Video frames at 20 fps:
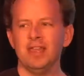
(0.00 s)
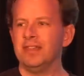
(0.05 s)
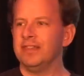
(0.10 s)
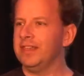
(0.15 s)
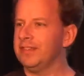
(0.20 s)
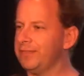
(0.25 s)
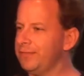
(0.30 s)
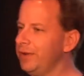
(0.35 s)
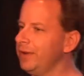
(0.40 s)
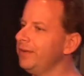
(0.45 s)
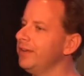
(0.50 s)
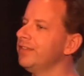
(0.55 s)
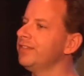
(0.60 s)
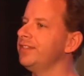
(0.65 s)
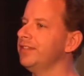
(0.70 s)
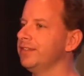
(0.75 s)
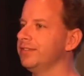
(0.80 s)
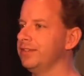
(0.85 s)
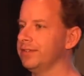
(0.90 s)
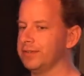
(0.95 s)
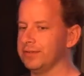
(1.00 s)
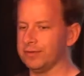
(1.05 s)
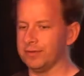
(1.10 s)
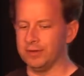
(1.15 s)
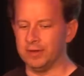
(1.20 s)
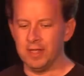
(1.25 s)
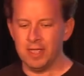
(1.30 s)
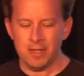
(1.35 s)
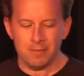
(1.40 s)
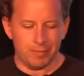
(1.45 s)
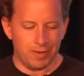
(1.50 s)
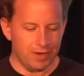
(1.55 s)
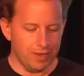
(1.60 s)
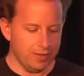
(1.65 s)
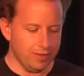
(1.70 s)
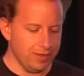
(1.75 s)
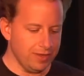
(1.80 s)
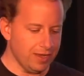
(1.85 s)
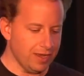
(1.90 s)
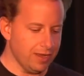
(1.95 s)
There's various things you can do, but
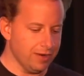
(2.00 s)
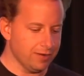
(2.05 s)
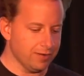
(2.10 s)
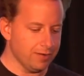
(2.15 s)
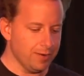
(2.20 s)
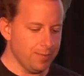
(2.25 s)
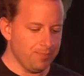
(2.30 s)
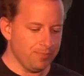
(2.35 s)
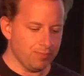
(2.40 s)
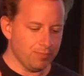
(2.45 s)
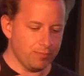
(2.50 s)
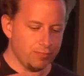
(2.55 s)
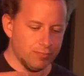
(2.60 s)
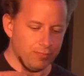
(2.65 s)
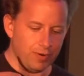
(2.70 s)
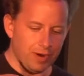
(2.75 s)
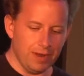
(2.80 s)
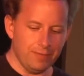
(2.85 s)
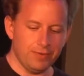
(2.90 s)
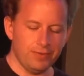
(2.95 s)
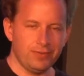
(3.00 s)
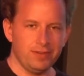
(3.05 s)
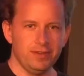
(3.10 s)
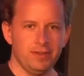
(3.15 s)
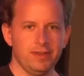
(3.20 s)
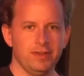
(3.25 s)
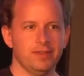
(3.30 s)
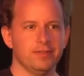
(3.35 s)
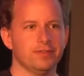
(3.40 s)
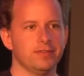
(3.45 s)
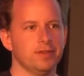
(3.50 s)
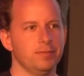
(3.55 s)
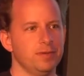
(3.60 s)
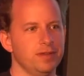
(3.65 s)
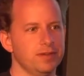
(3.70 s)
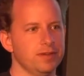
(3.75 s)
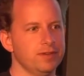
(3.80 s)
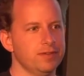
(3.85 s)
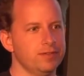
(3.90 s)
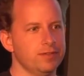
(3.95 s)
in the end, privacy is a
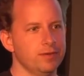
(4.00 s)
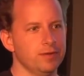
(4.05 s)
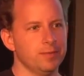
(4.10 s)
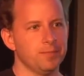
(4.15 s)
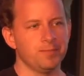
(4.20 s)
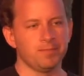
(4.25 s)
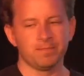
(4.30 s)
big issue.